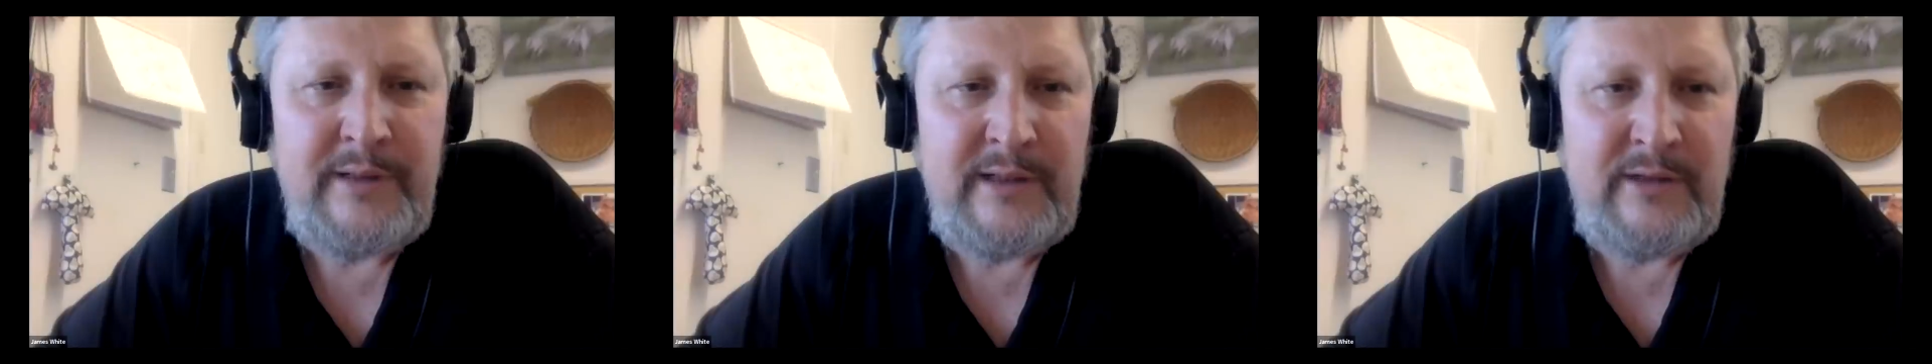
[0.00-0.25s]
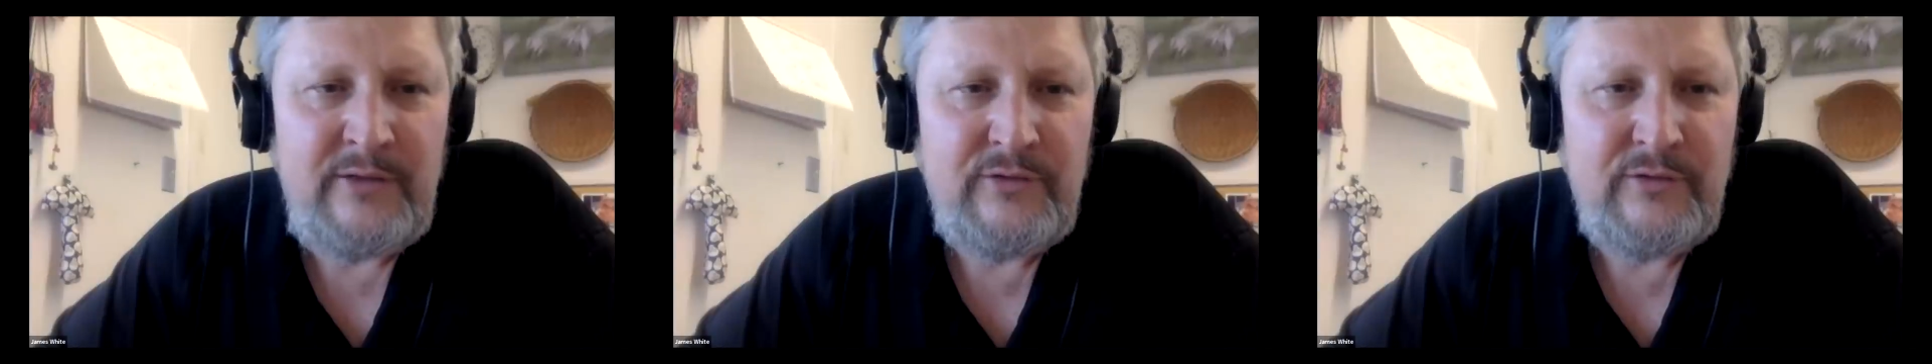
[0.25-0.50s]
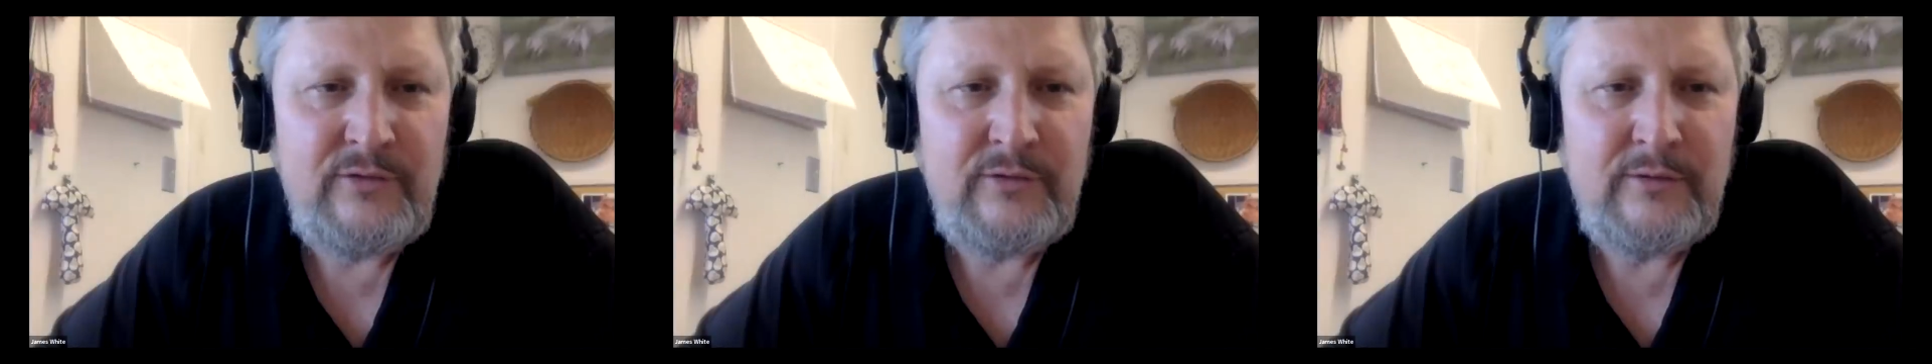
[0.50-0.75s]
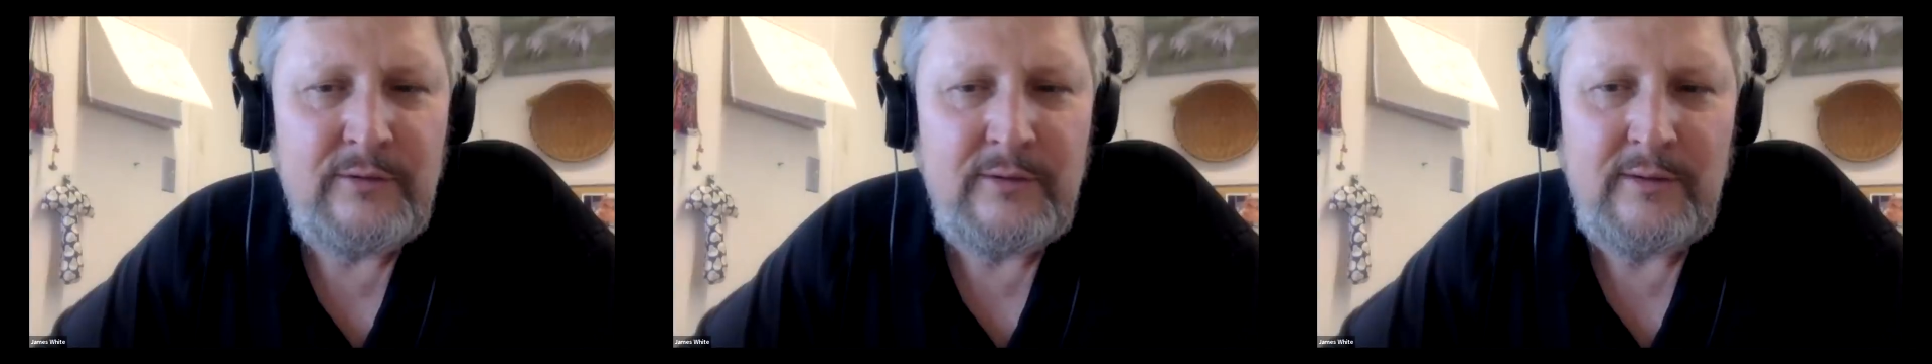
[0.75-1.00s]
piece
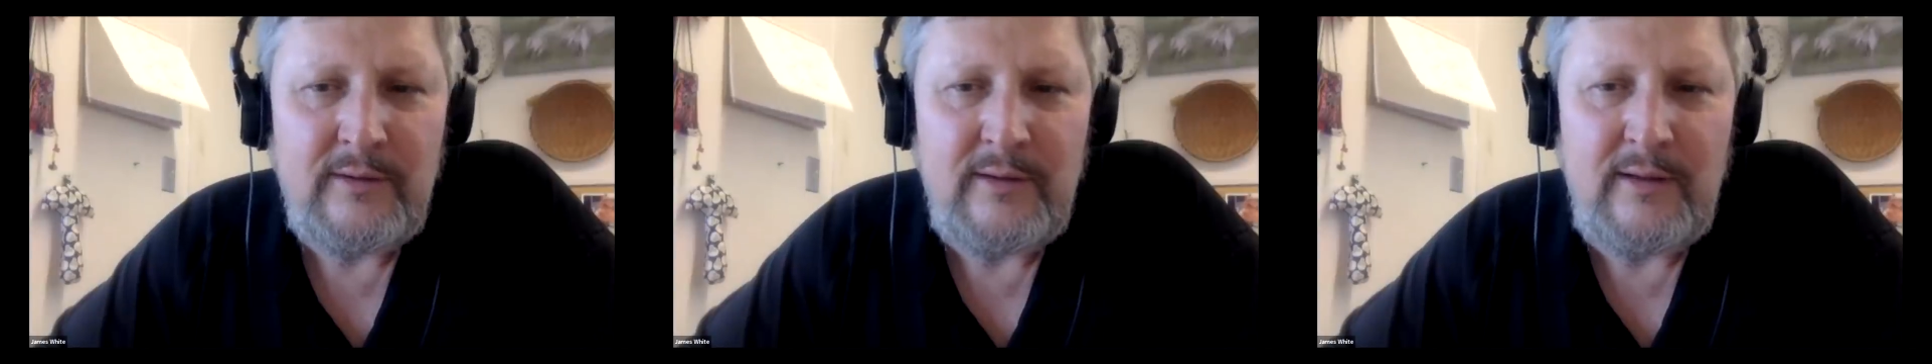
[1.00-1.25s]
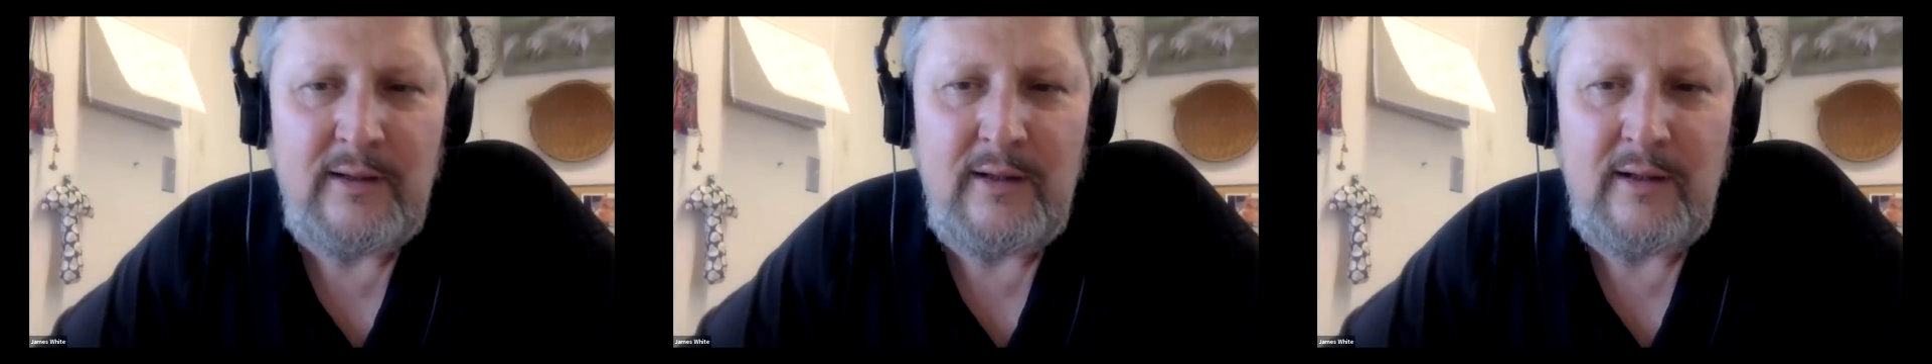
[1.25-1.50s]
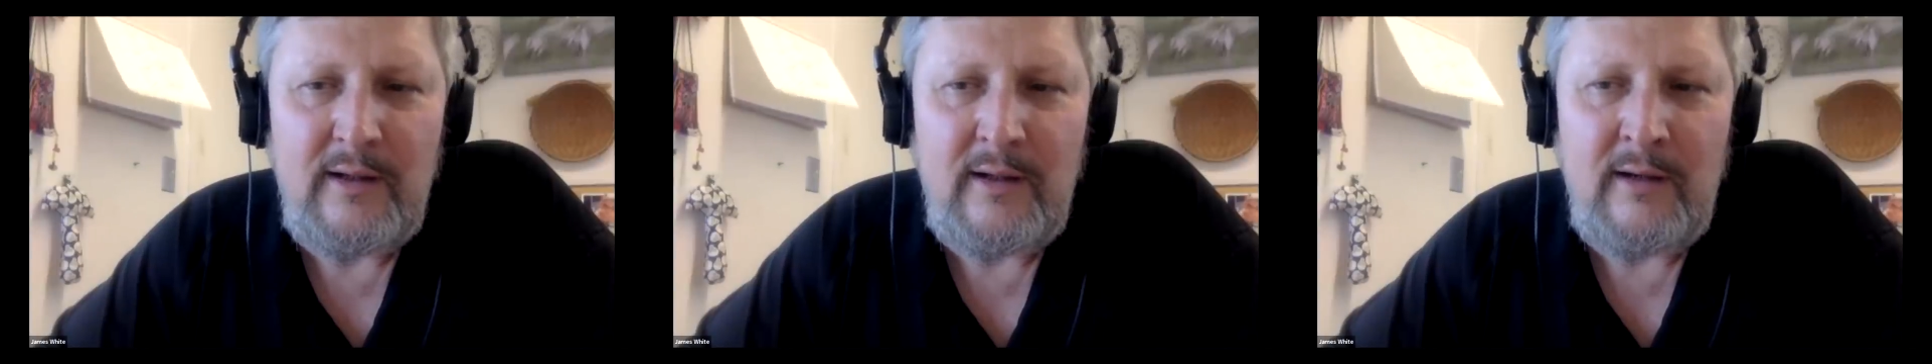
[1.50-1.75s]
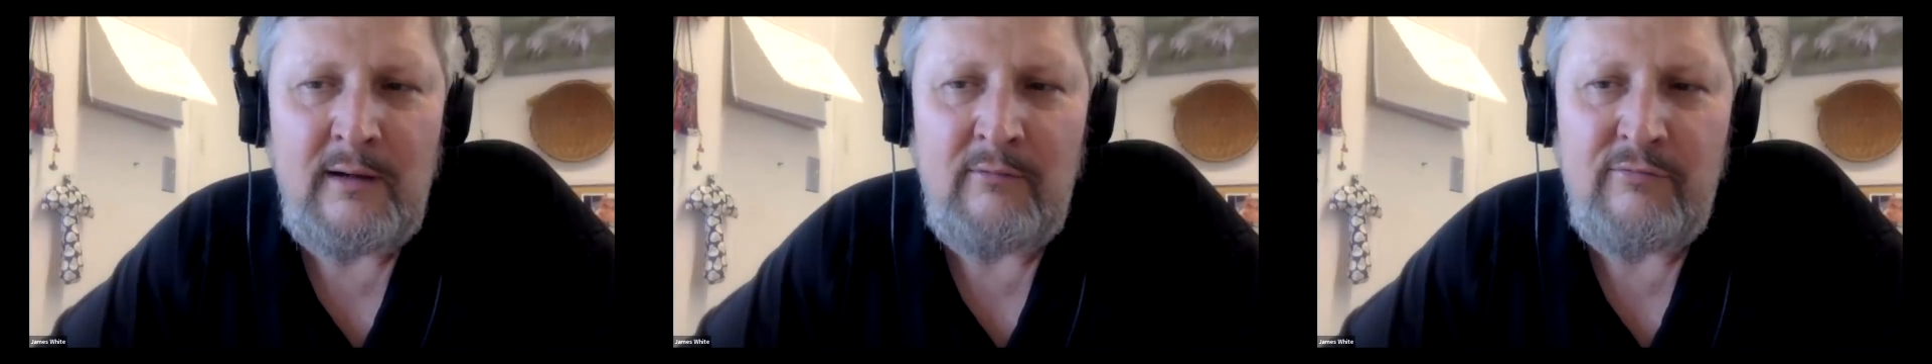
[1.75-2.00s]

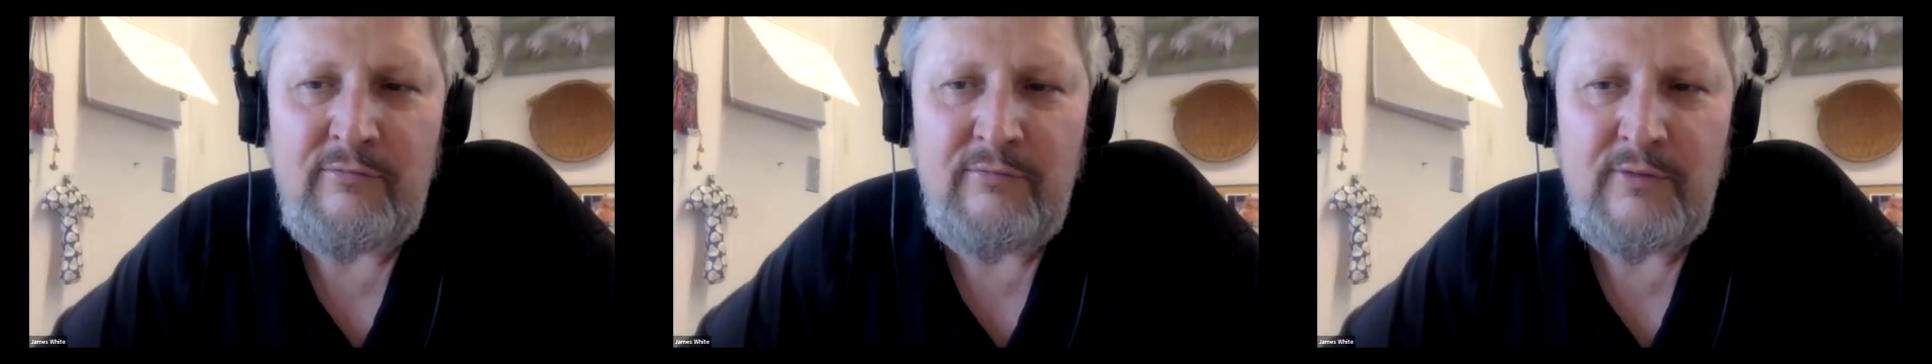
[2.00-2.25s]
of,